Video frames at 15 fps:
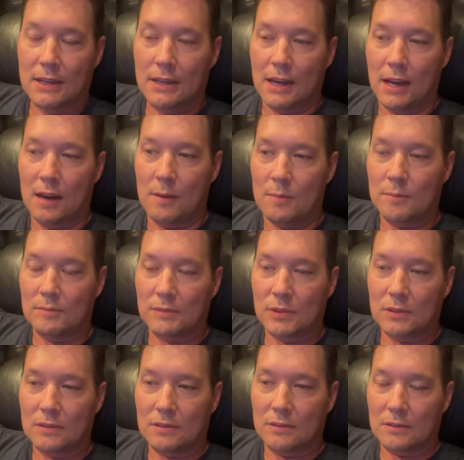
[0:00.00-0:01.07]
Um,
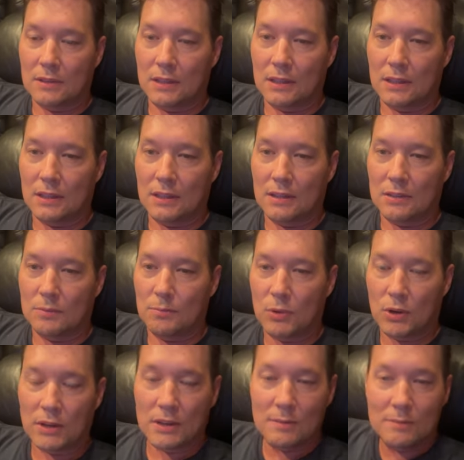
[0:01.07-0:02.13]
uh,
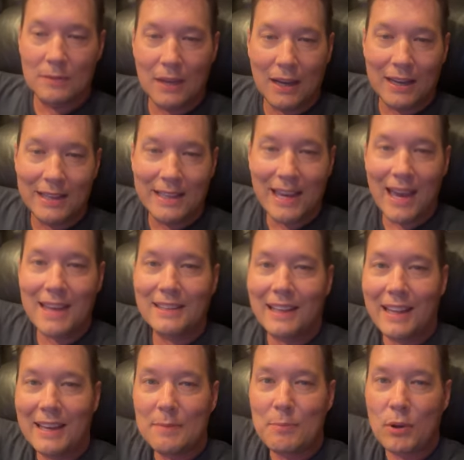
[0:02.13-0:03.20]
Burgum, again,
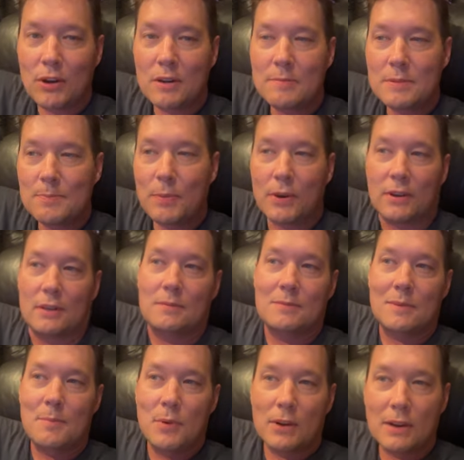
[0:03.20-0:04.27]
like Burgum's
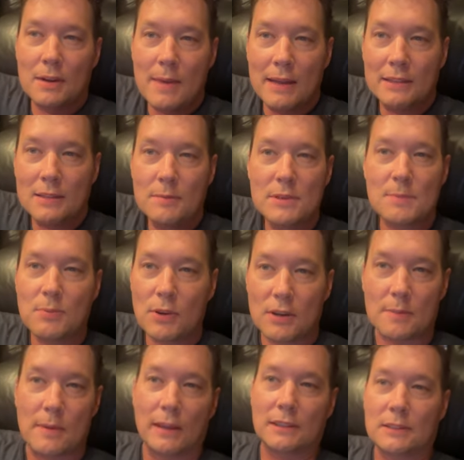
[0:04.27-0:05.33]
Burgum. Burgumentum is
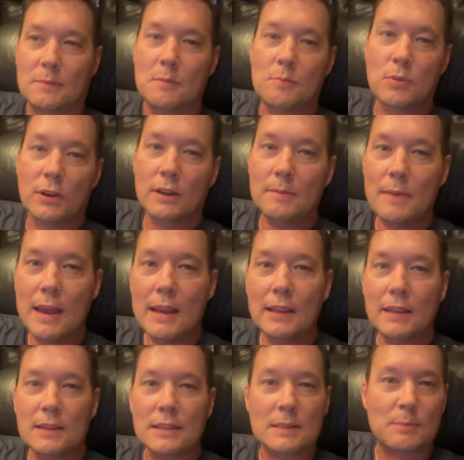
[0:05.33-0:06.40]
Burgumentum.
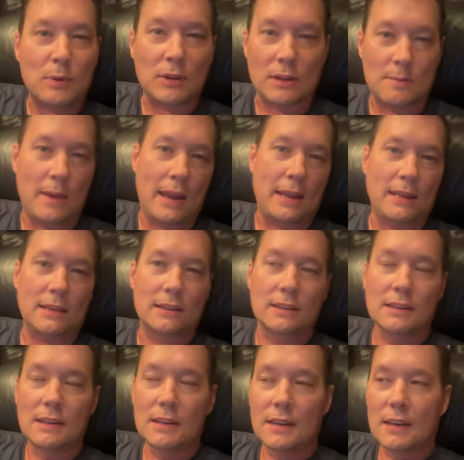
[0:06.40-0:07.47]
Burgumania is Burgumania.
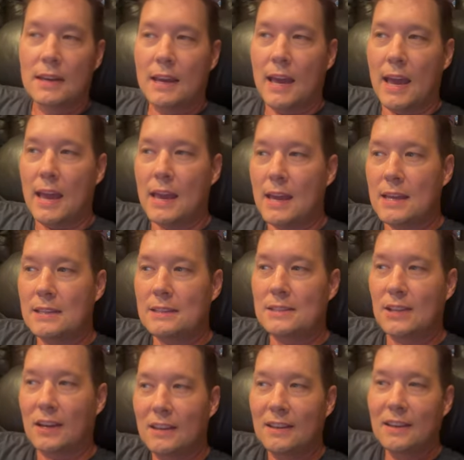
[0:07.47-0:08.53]
And
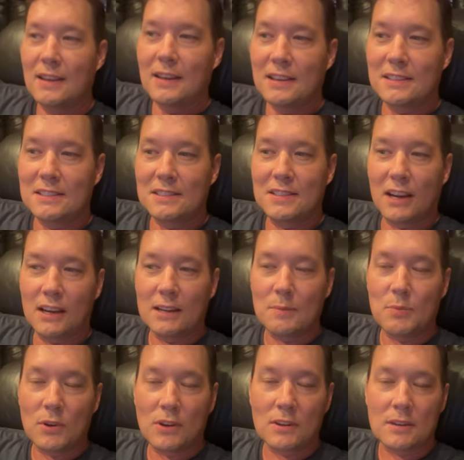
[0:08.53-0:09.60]
D- Doug
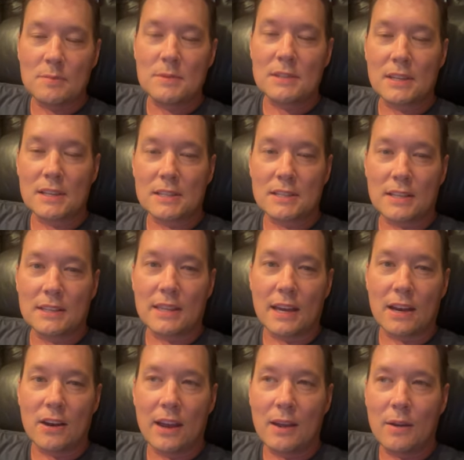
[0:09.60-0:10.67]
Burgum is going to sit
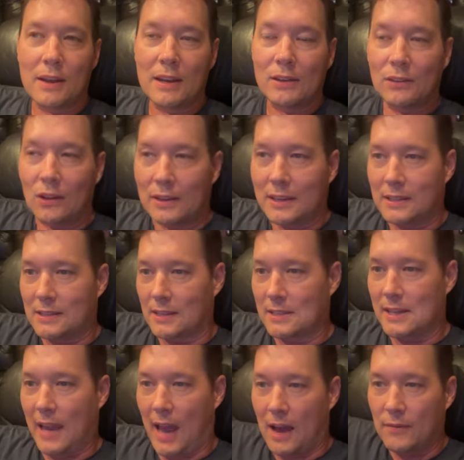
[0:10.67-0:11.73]
there and, you know, look, he, does
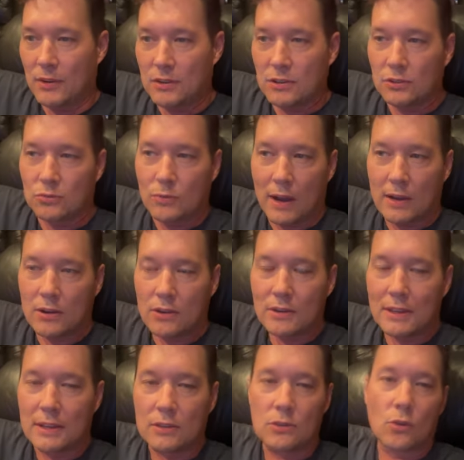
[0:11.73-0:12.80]
he have a good
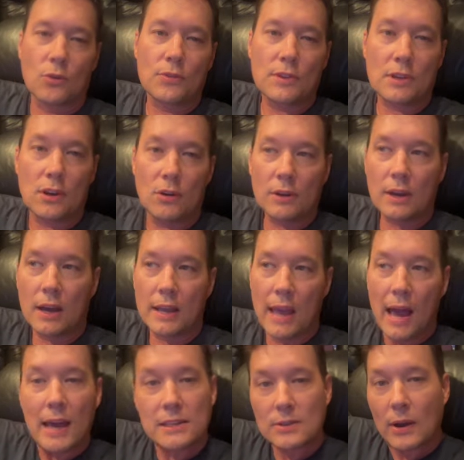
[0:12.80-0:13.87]
record in North Dakota?
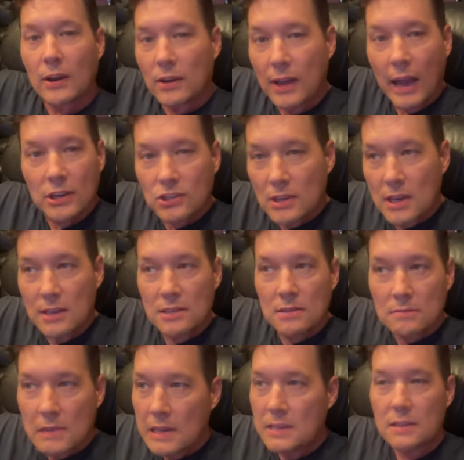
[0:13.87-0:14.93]
Yeah, his record actually is
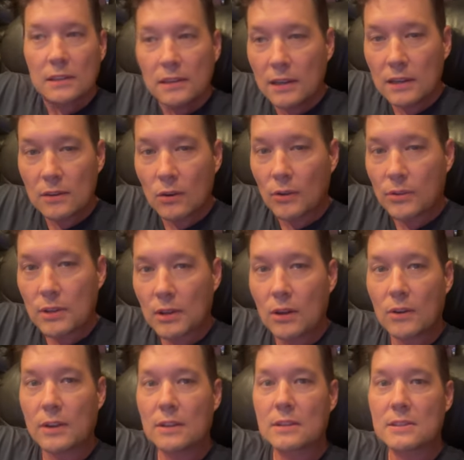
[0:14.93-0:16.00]
decent in North
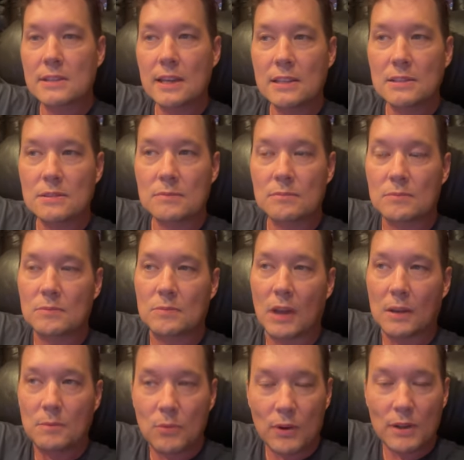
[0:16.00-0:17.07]
Dakota. The state's
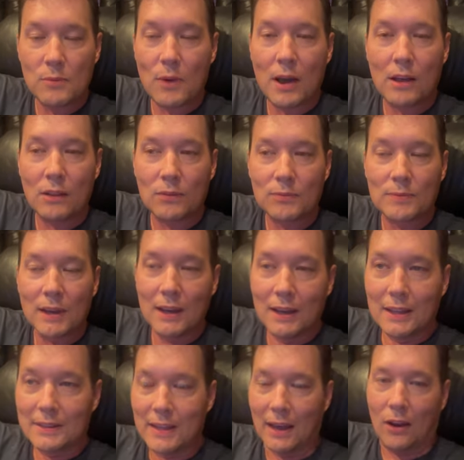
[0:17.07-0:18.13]
done pretty well.
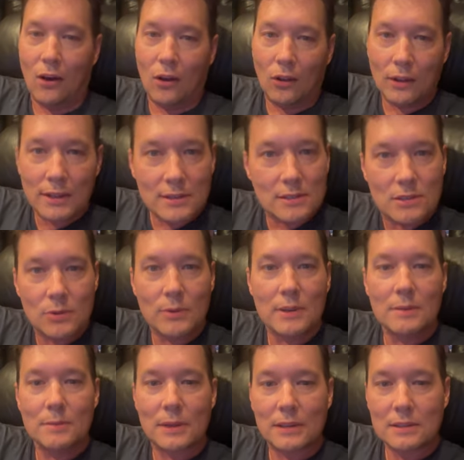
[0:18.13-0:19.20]
Not all his
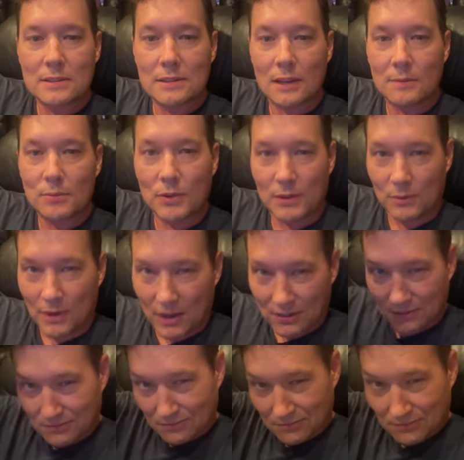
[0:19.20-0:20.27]
doing, but it's done pretty
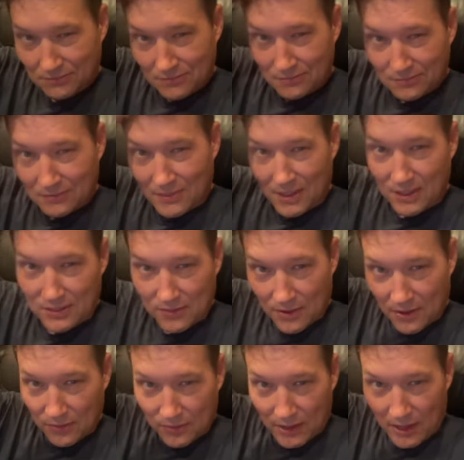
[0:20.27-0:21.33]
well. My hair's
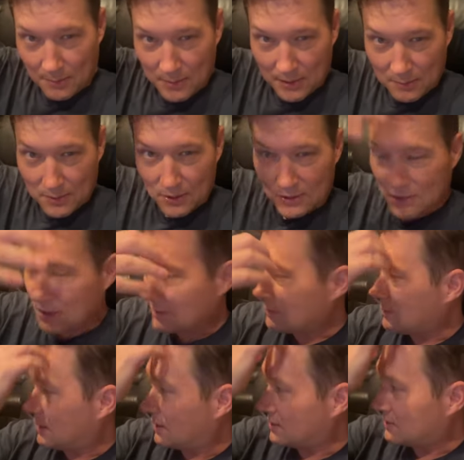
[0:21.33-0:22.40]
very floppy, I'm noticing.
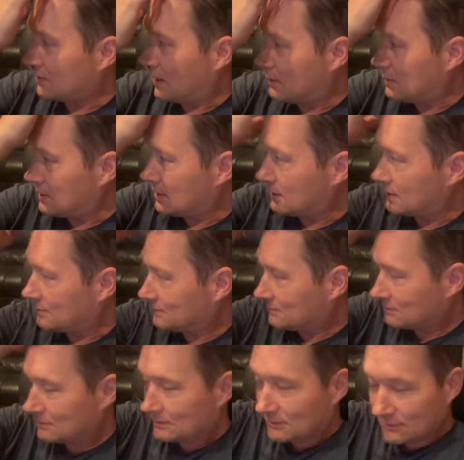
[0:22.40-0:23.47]
My hair's floppy, dear. I
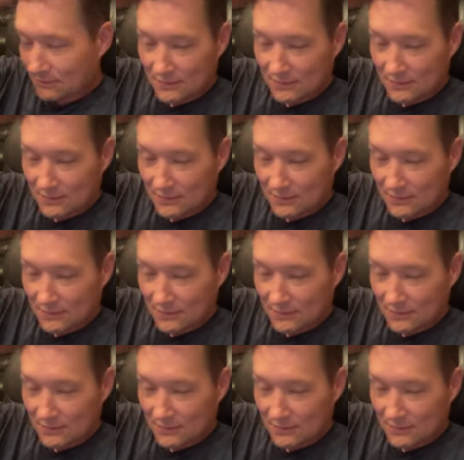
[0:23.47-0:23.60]
love it.